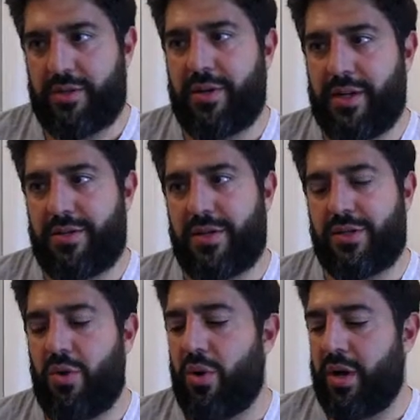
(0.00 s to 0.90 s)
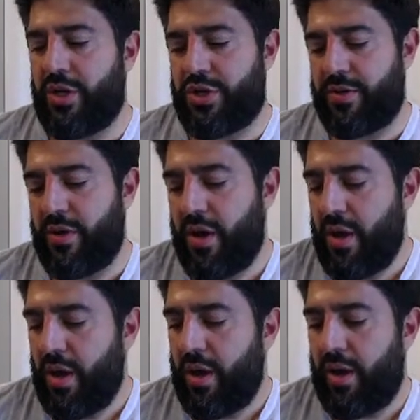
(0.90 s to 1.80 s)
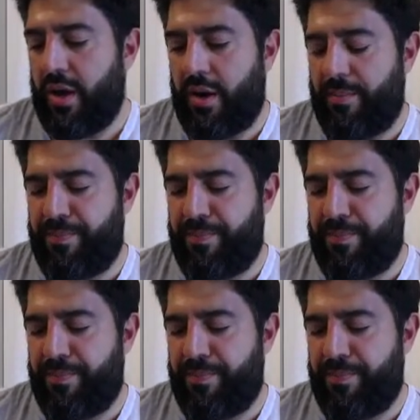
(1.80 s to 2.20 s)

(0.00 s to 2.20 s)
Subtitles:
it does the coordination. I